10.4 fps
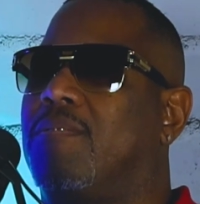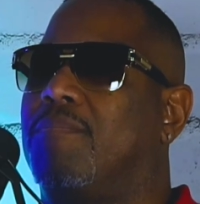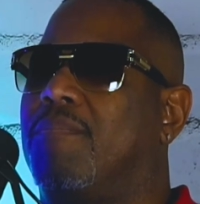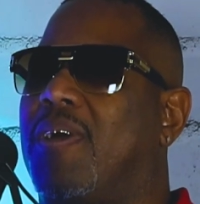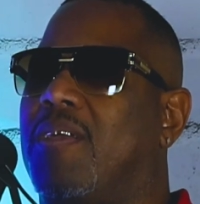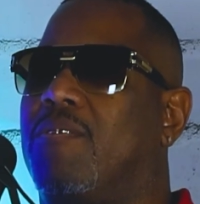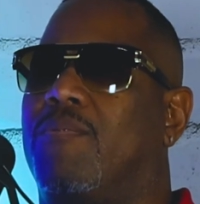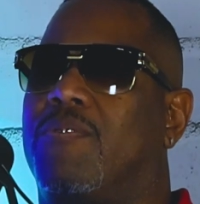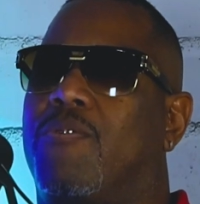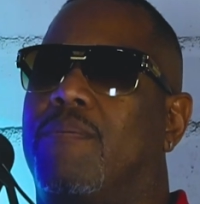Major
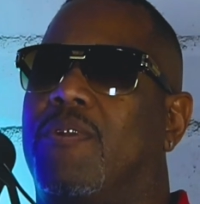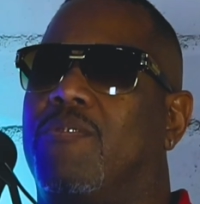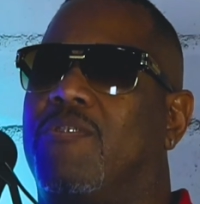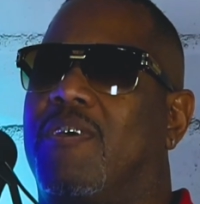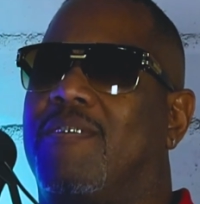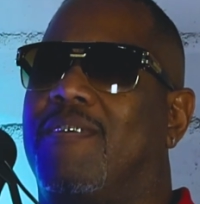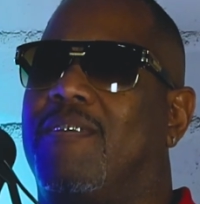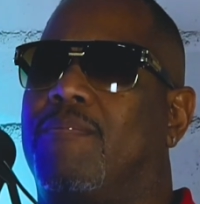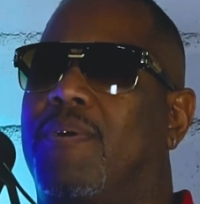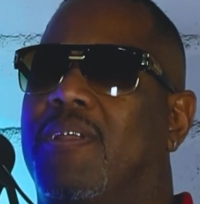was criminal
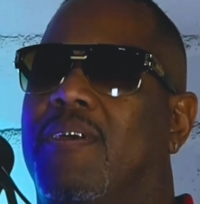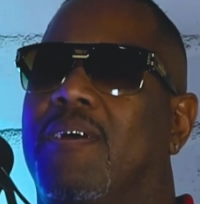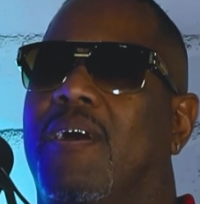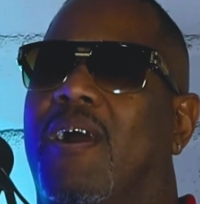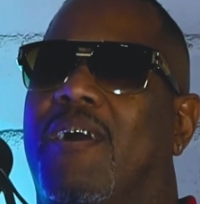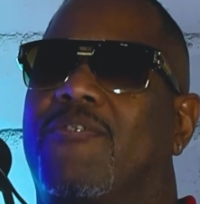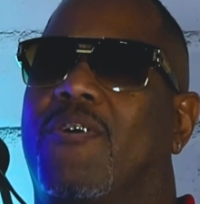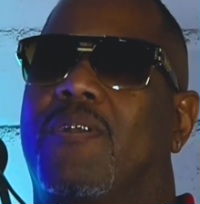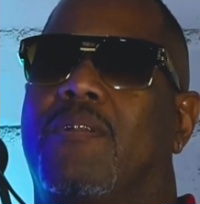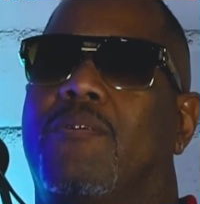justice, but I
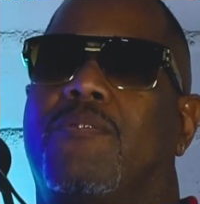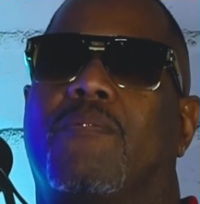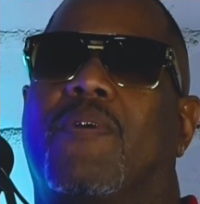started losing the